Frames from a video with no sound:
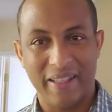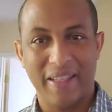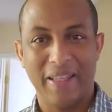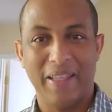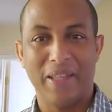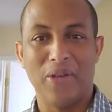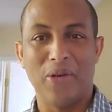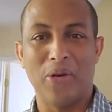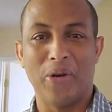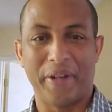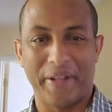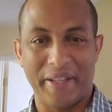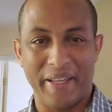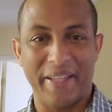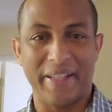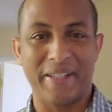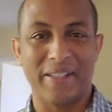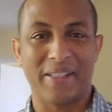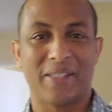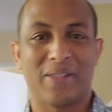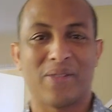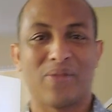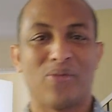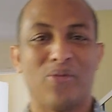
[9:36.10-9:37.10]
your
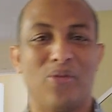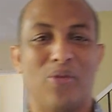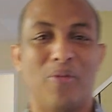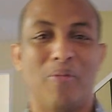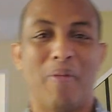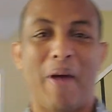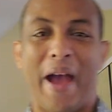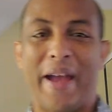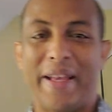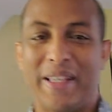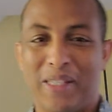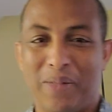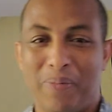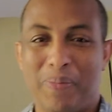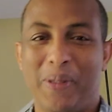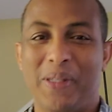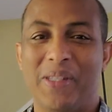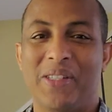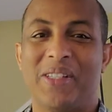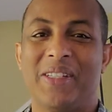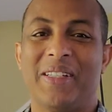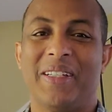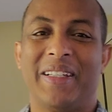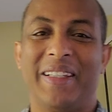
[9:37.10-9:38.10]
ears to my
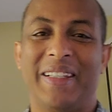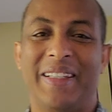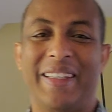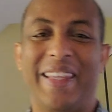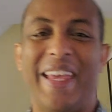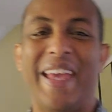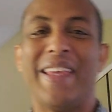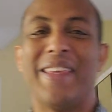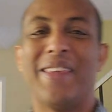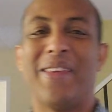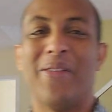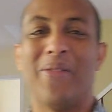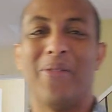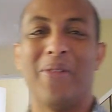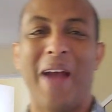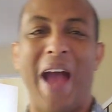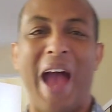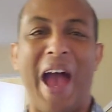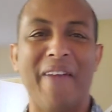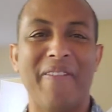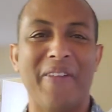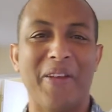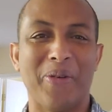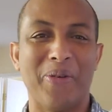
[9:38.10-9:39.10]
speech. Thank you.
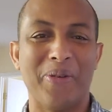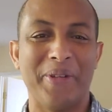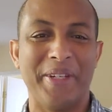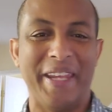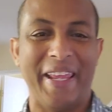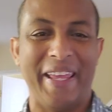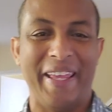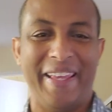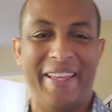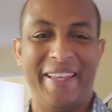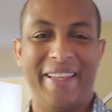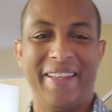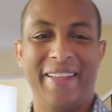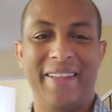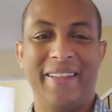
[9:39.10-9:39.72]
Have a good day.